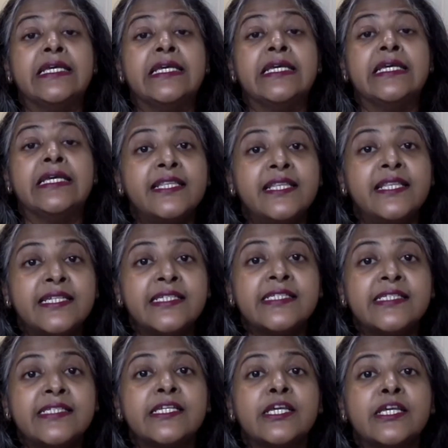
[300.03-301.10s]
In this,
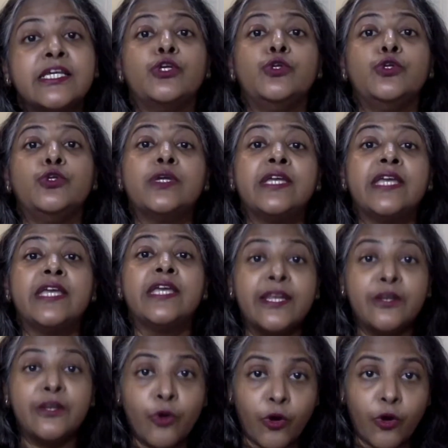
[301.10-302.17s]
you
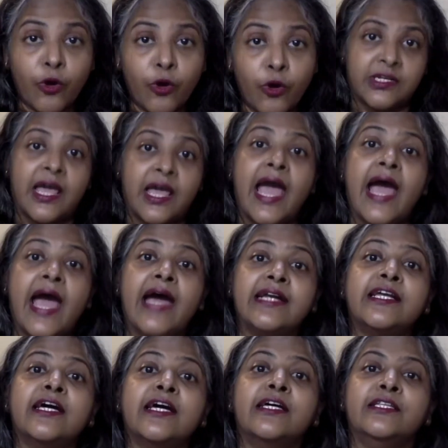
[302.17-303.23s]
cannot add
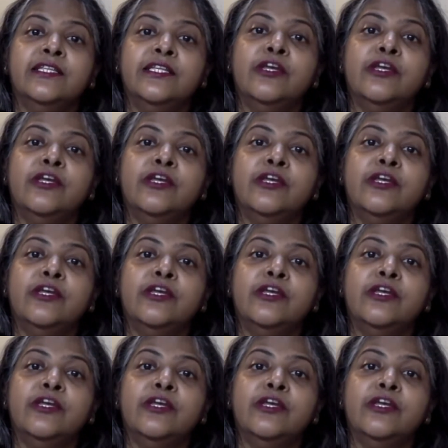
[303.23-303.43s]
the